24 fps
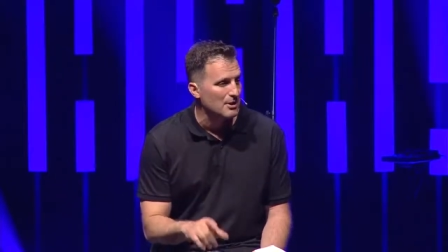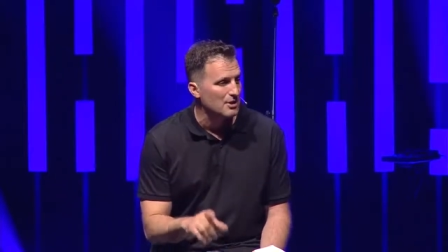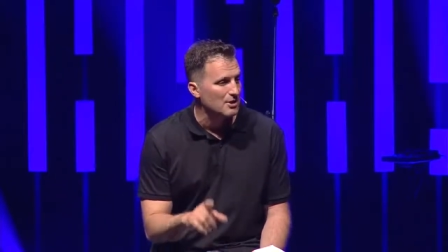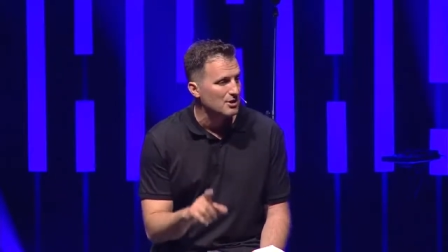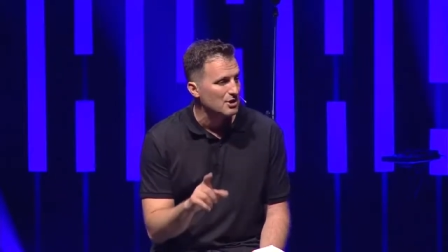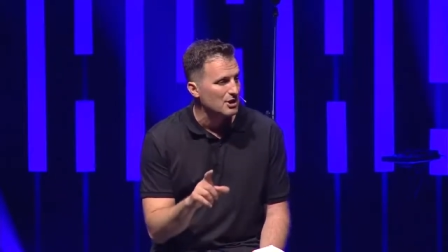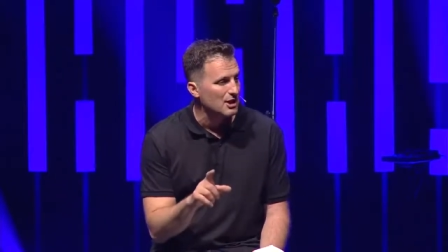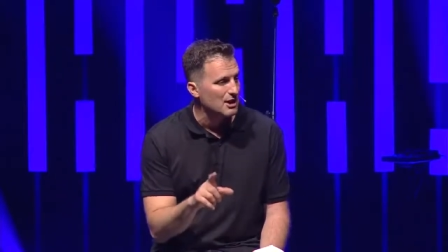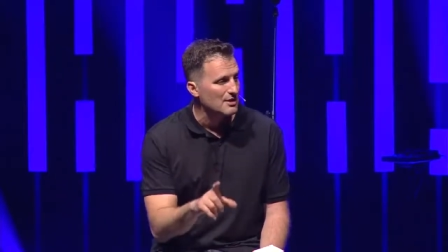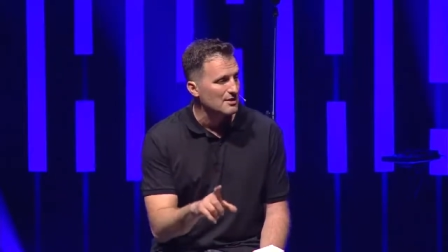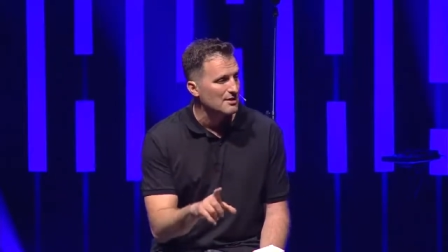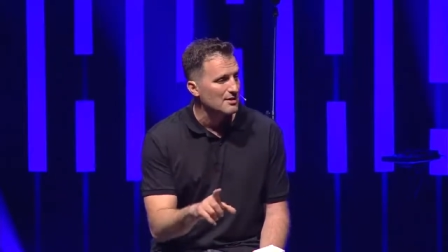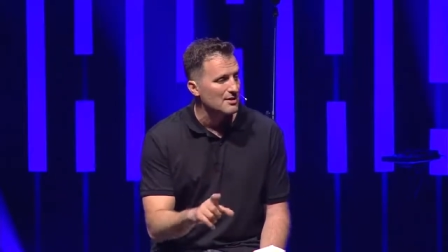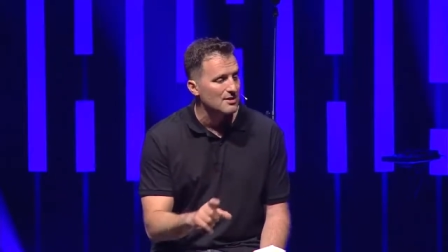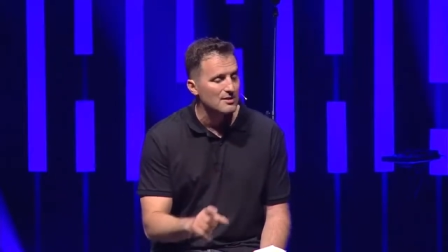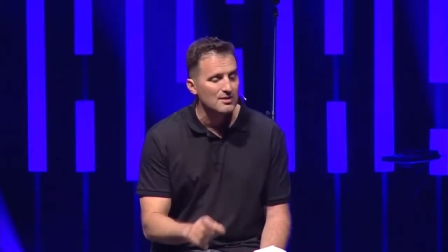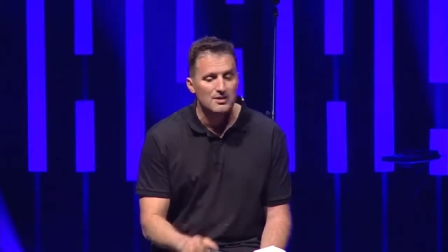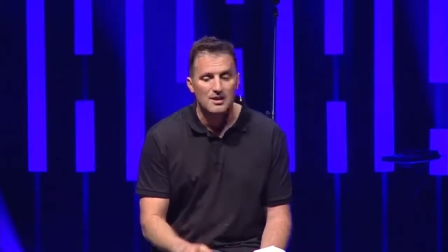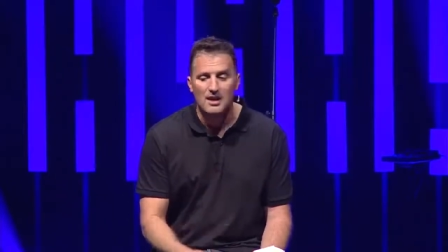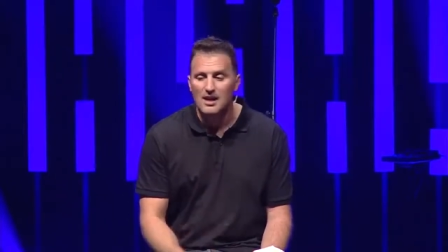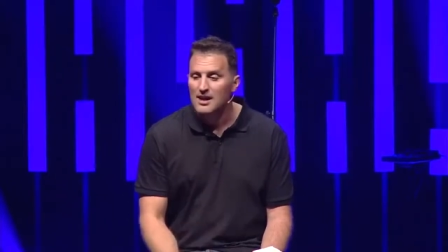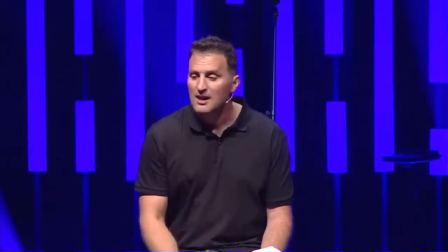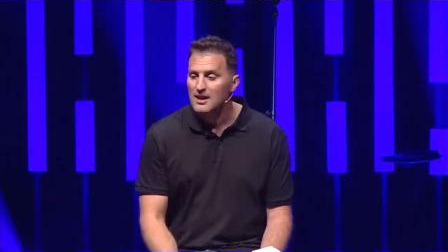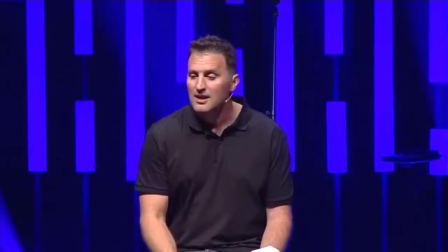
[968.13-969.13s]
But
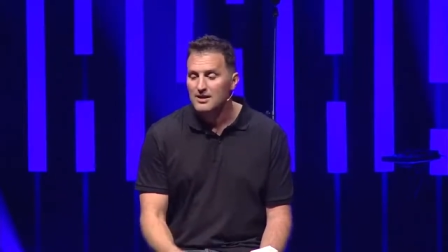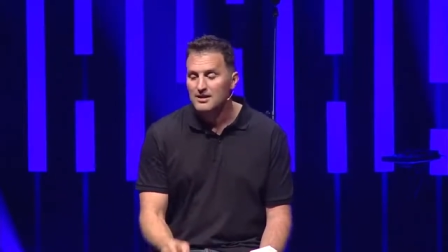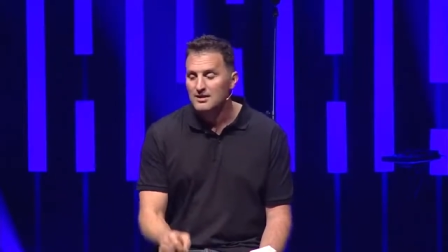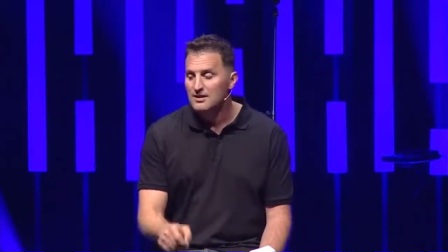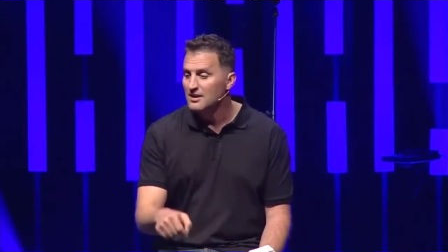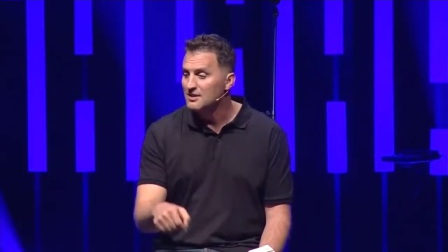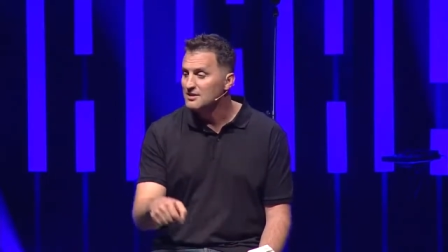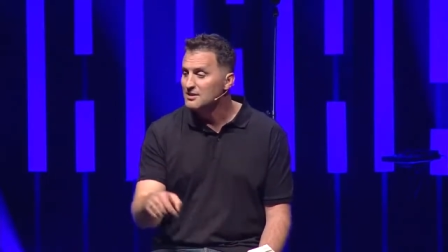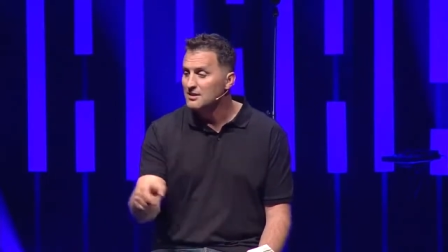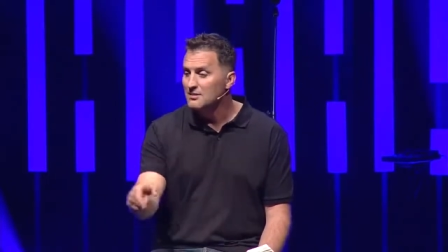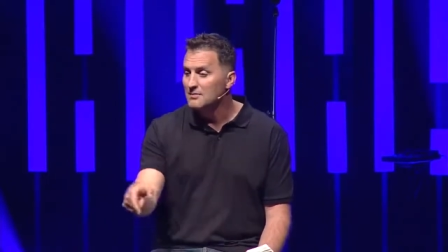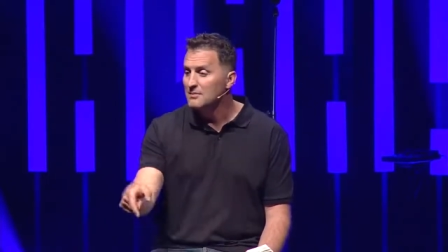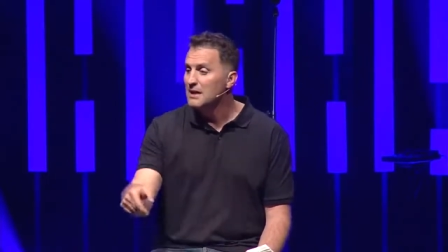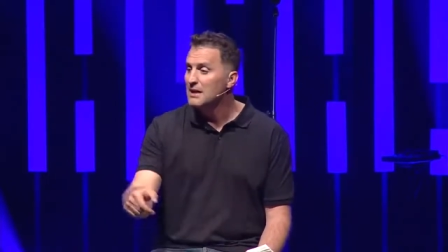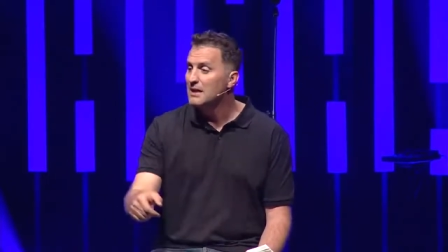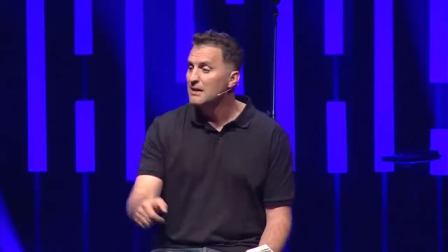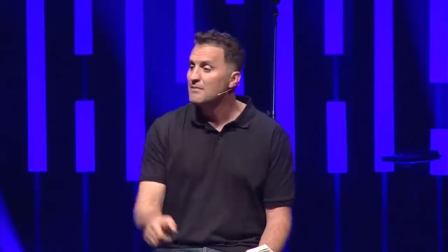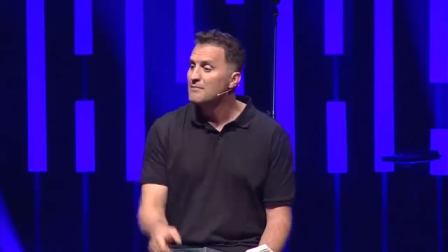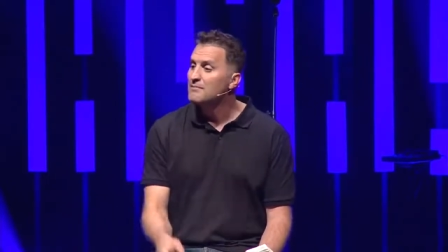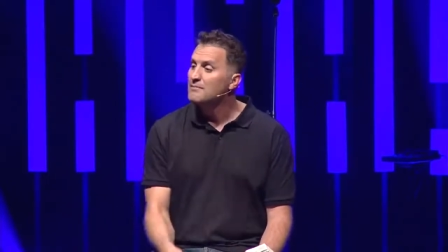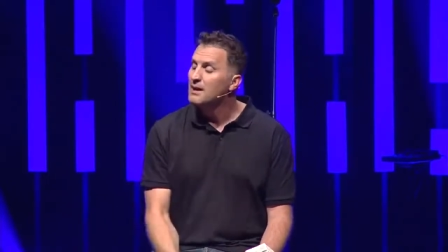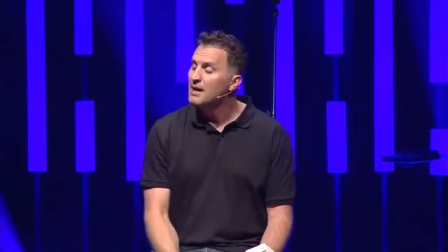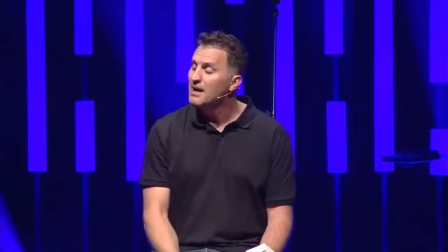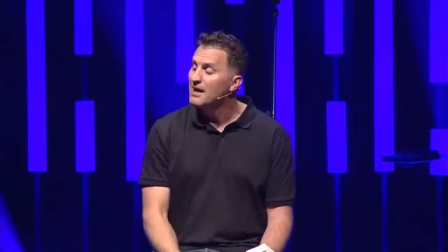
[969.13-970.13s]
Jesus doesn't make
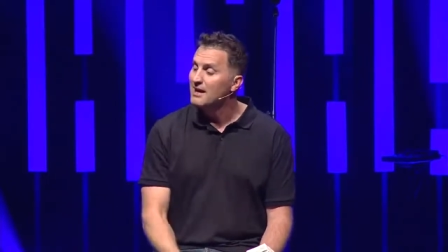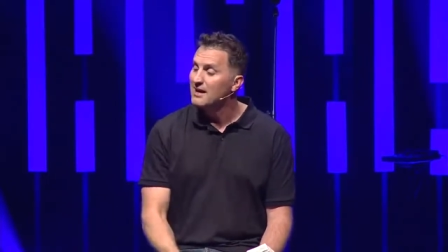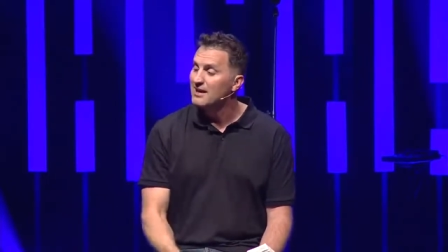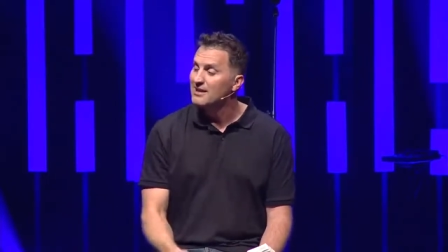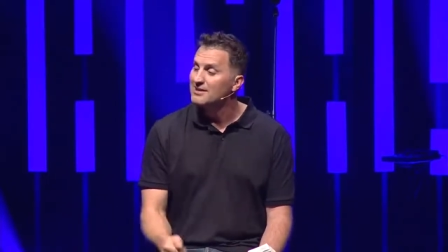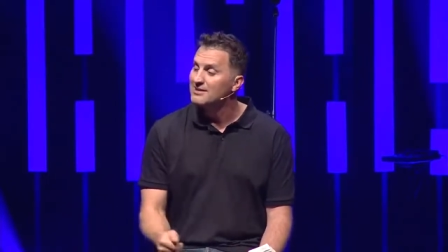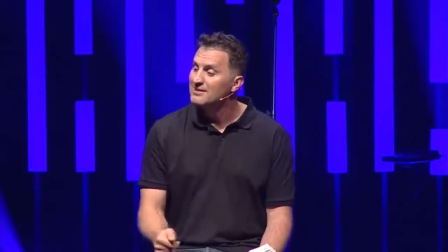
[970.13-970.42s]
him beg.